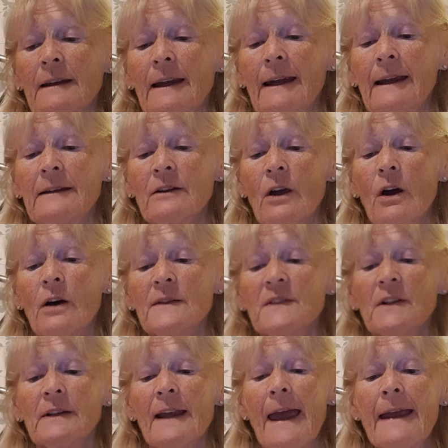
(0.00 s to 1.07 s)
and
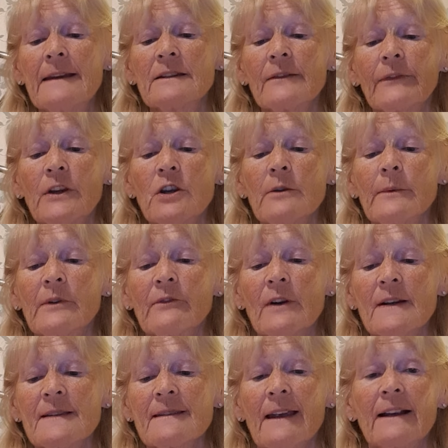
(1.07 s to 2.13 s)
Article 8 of the Human
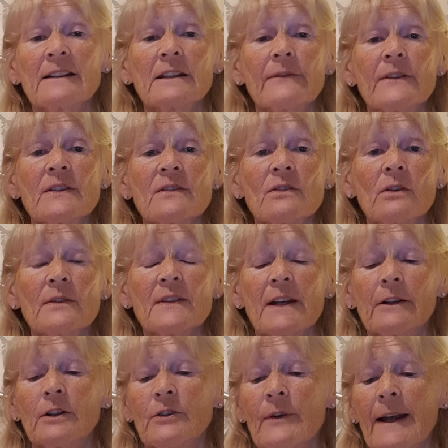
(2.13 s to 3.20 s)
Rights Act if it's not
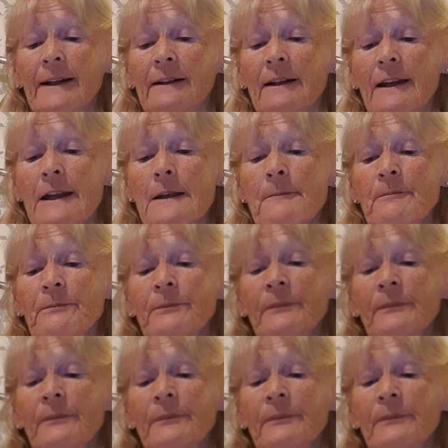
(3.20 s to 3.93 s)
done correctly,